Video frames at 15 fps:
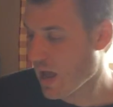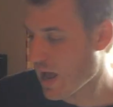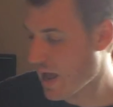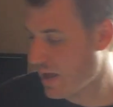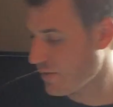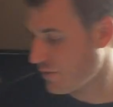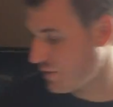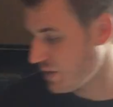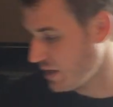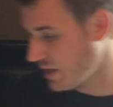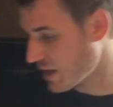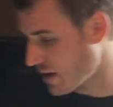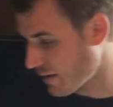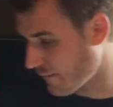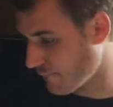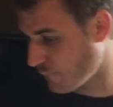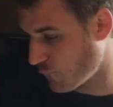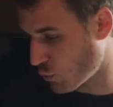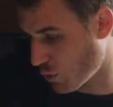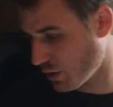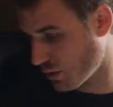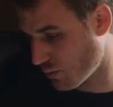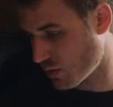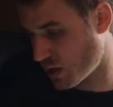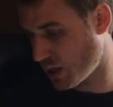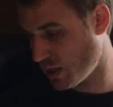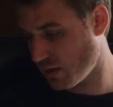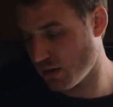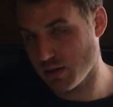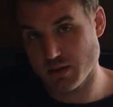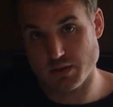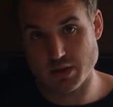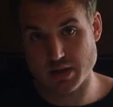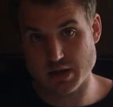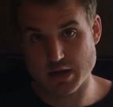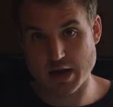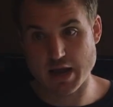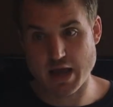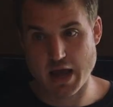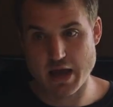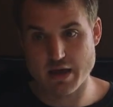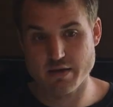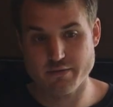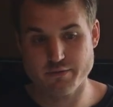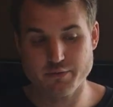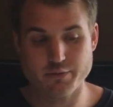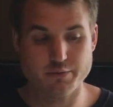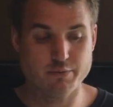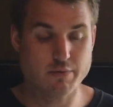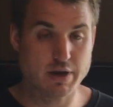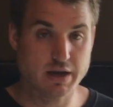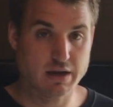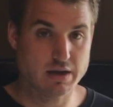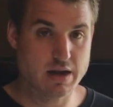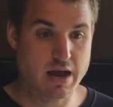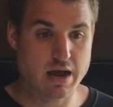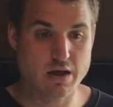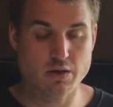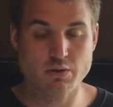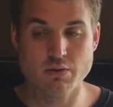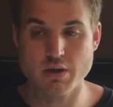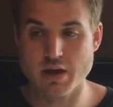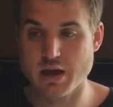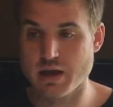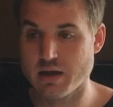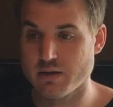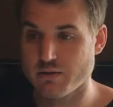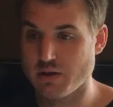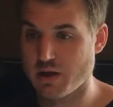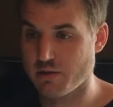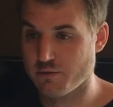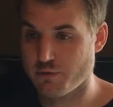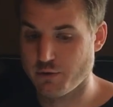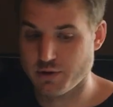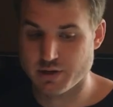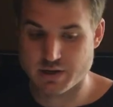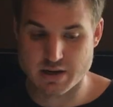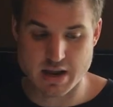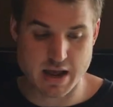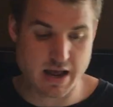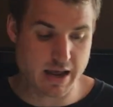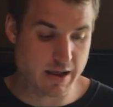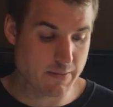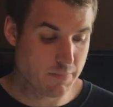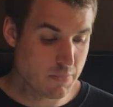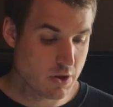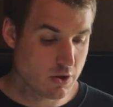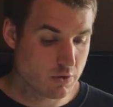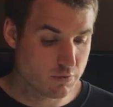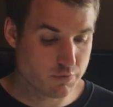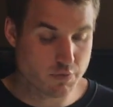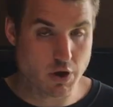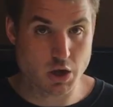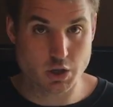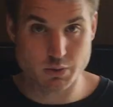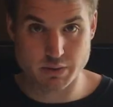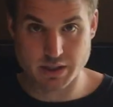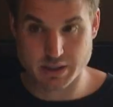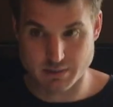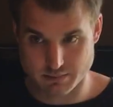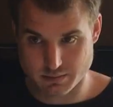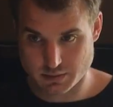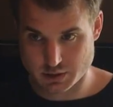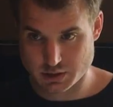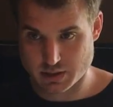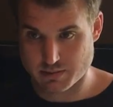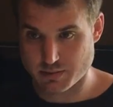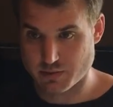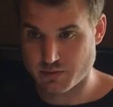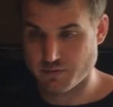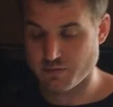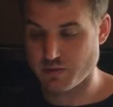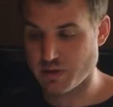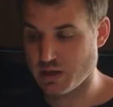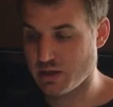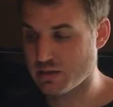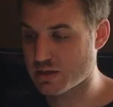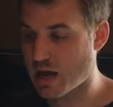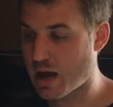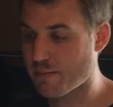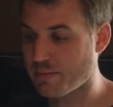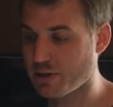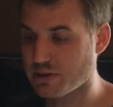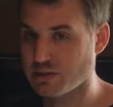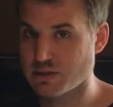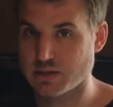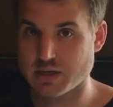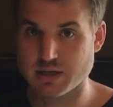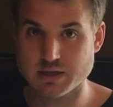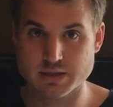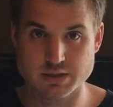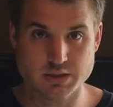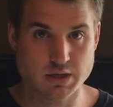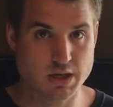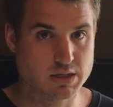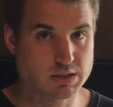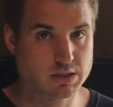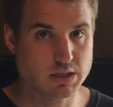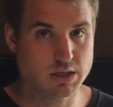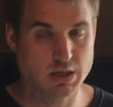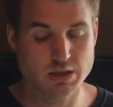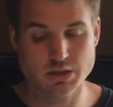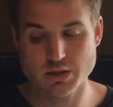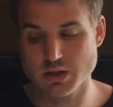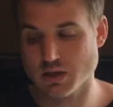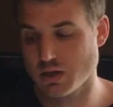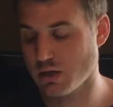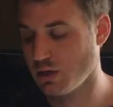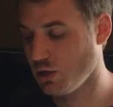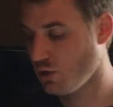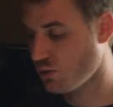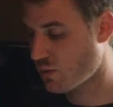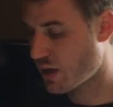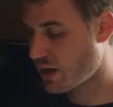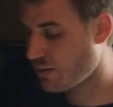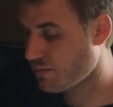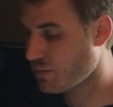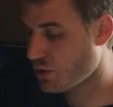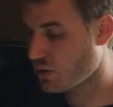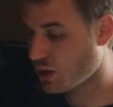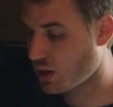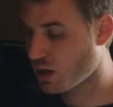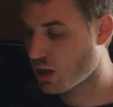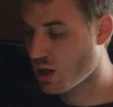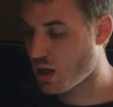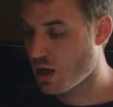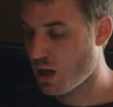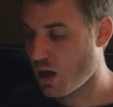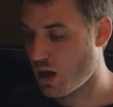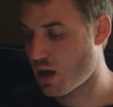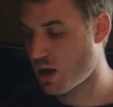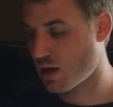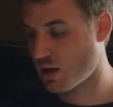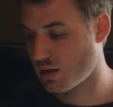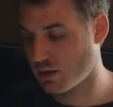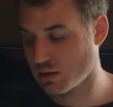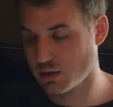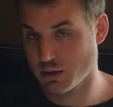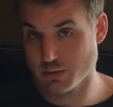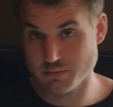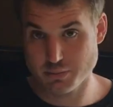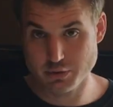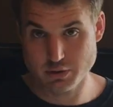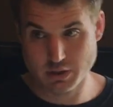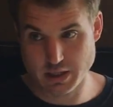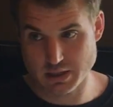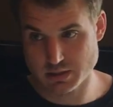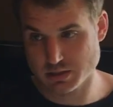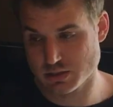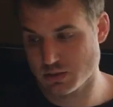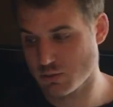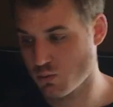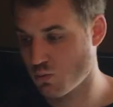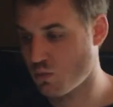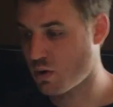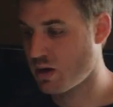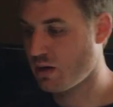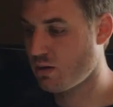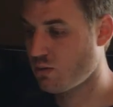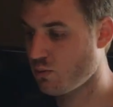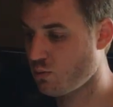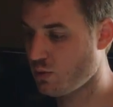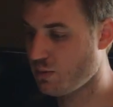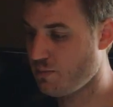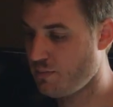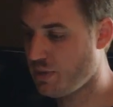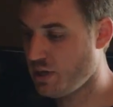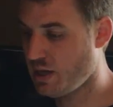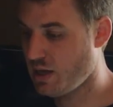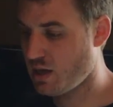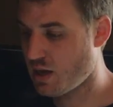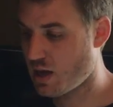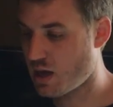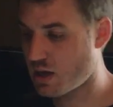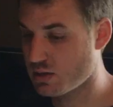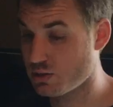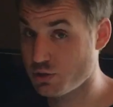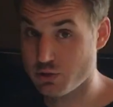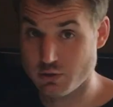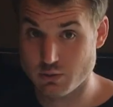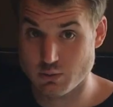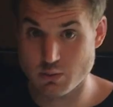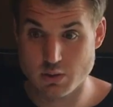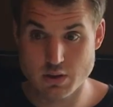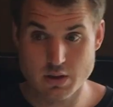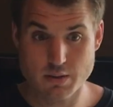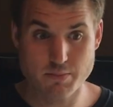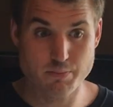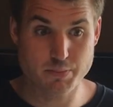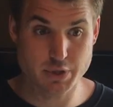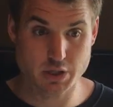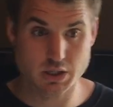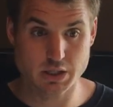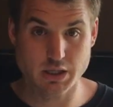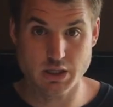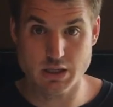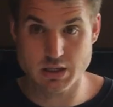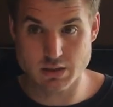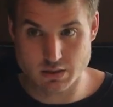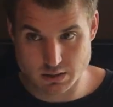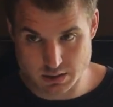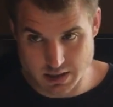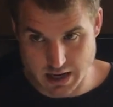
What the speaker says: And the fourth one that I have right now and for today, following some of the topics that I discuss in the UN book, completes what would be a $2 billion